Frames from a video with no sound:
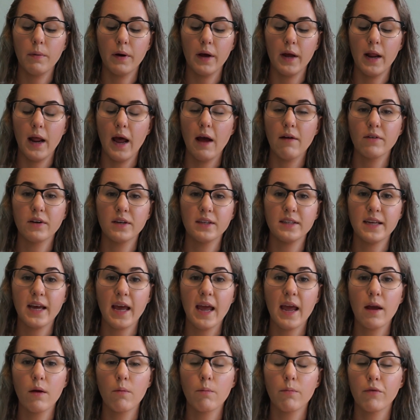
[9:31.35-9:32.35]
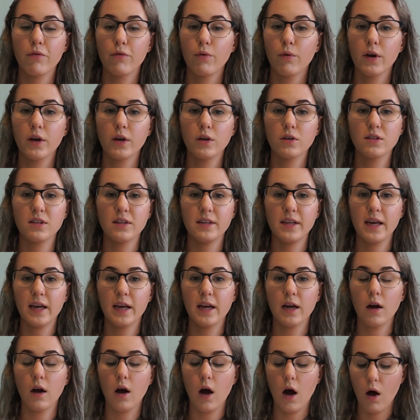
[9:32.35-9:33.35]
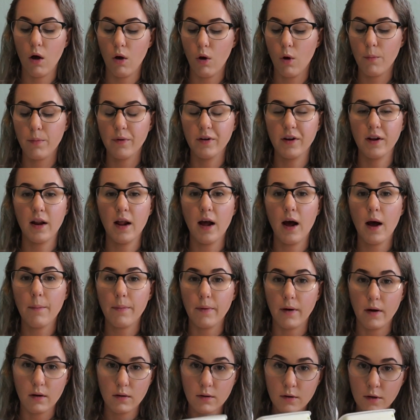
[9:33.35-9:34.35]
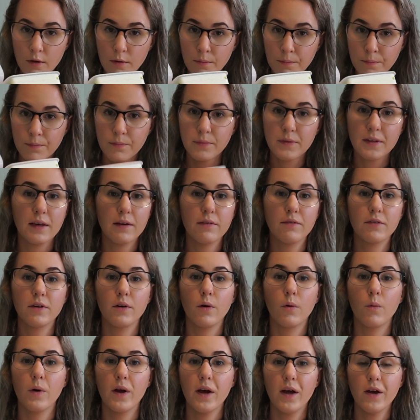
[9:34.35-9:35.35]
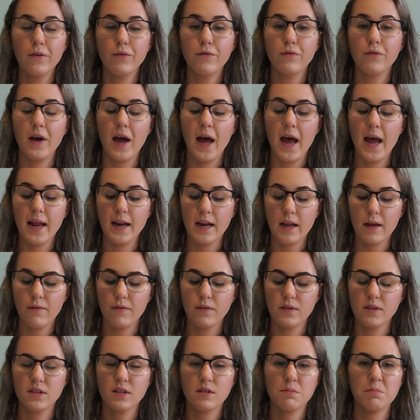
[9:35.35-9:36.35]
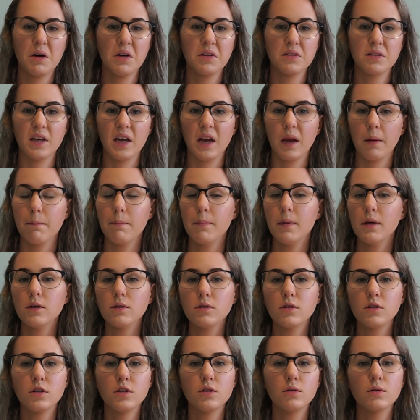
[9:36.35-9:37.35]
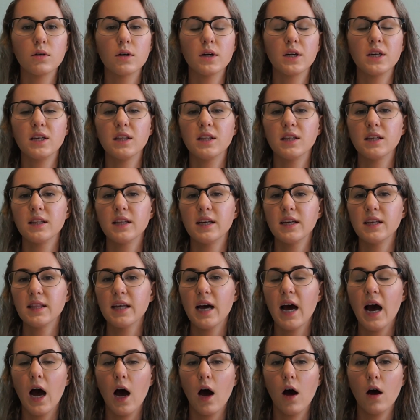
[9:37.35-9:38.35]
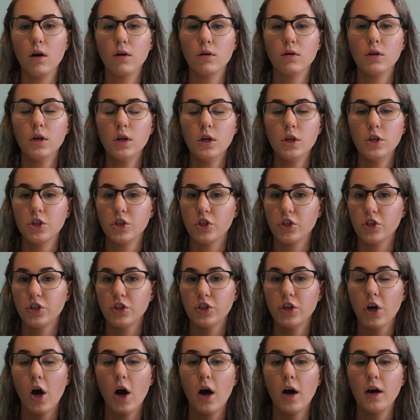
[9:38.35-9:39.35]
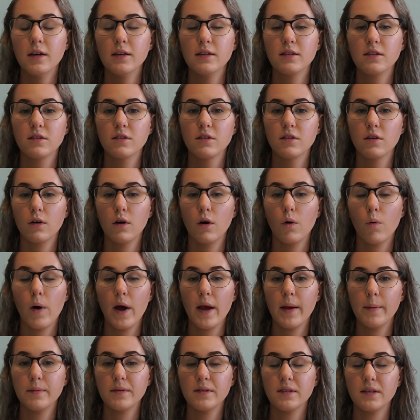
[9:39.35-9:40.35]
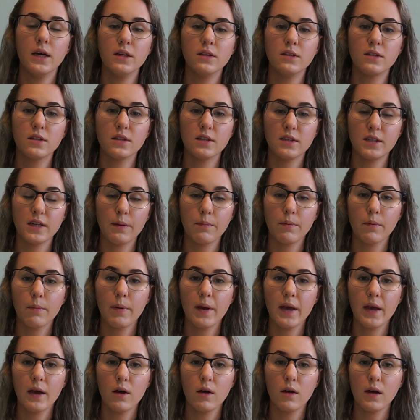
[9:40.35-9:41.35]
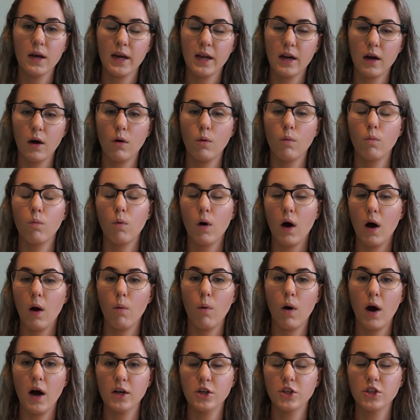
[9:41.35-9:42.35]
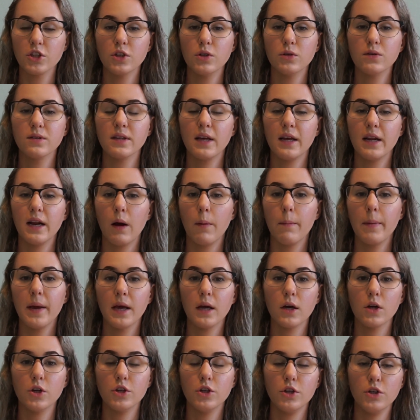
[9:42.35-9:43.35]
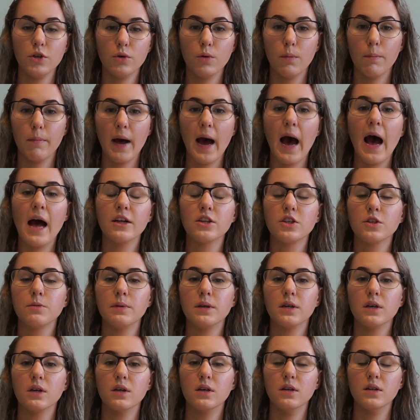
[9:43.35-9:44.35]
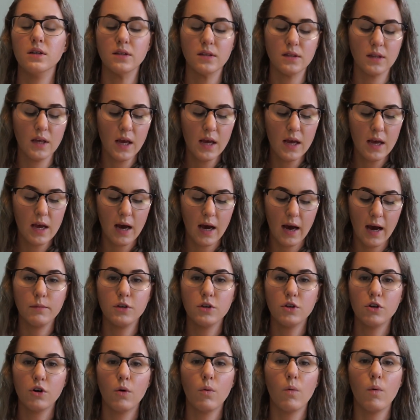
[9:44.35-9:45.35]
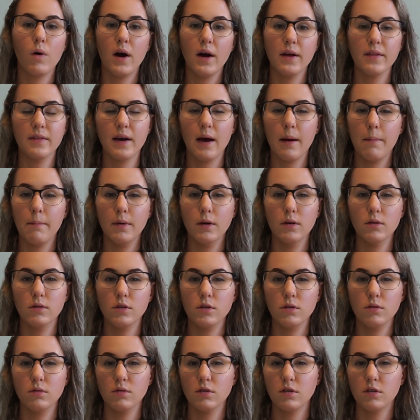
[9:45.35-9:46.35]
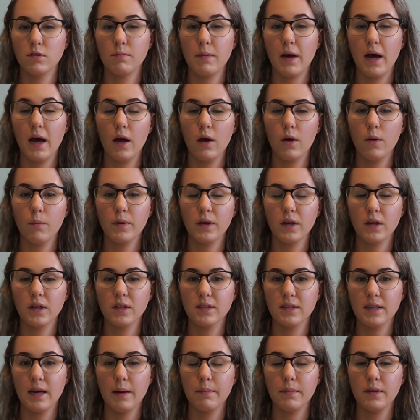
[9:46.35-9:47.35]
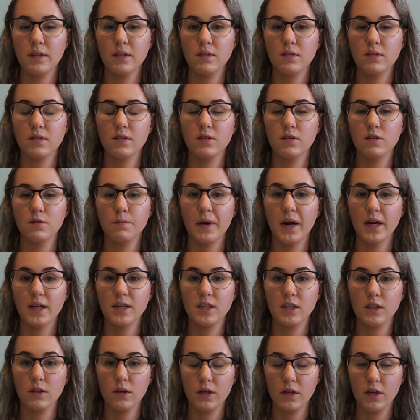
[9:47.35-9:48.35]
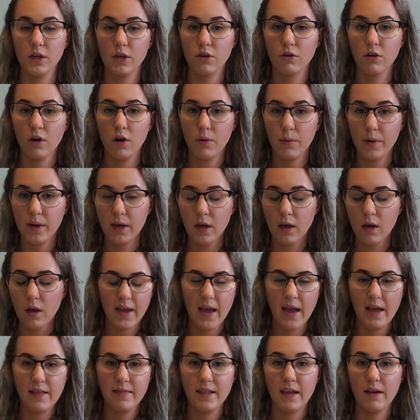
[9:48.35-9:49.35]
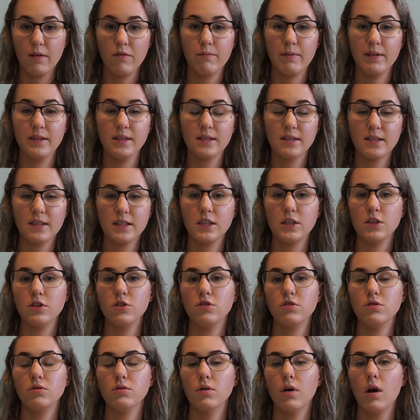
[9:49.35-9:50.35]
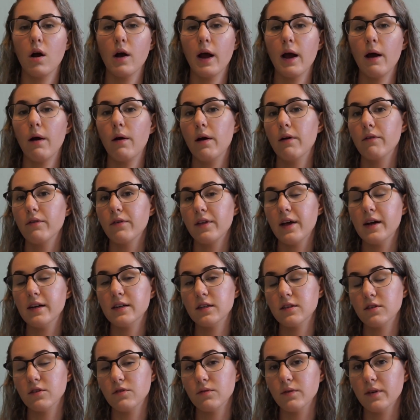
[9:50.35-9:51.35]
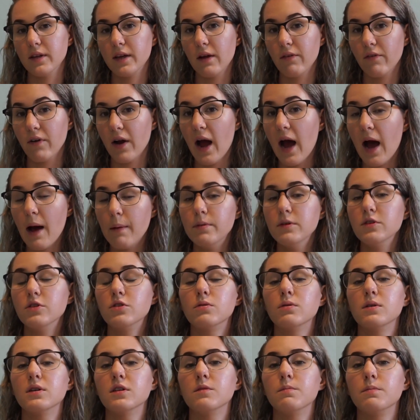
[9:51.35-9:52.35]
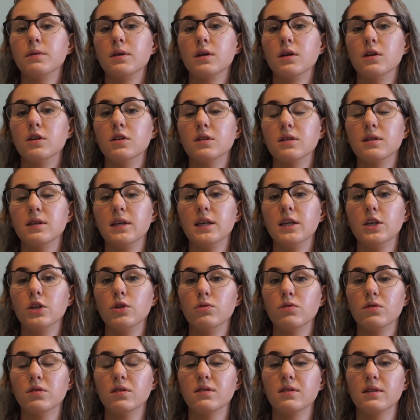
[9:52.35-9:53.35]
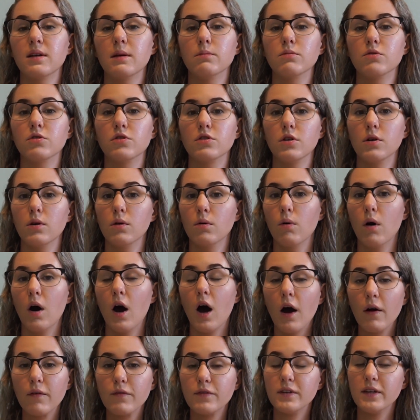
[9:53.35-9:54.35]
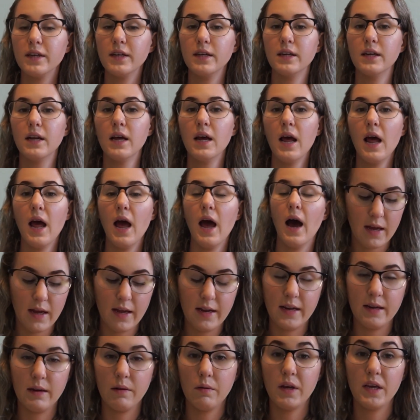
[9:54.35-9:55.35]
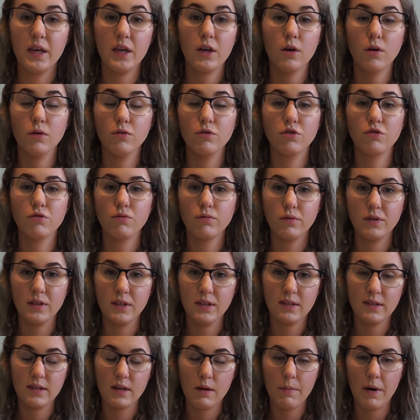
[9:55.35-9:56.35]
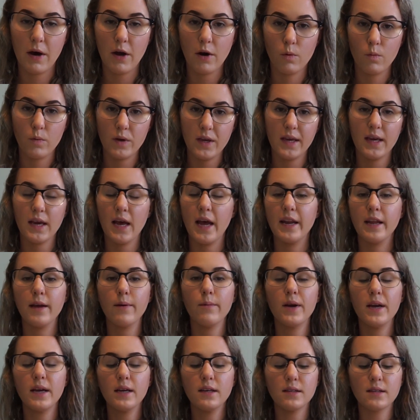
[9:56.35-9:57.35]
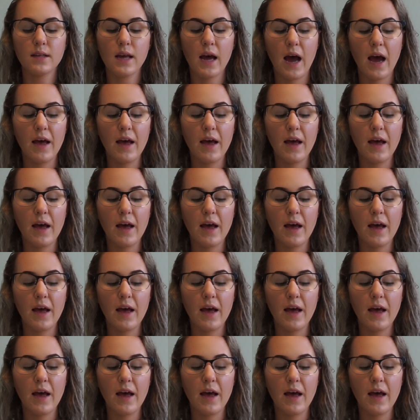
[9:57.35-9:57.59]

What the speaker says: But every day before he goes to daycare, I'll open it up, I'll give it a whiff, and if it smells like mildew or anything like that, I'll just toss the wipes into the diaper pail and I'll wash those and I'll make a new batch, because you don't want that mildew smell, because that means there's bacteria growing and they've been sitting too long. However, that doesn't really ever happen to us because he uses them so often and he goes through this in about a week anyways.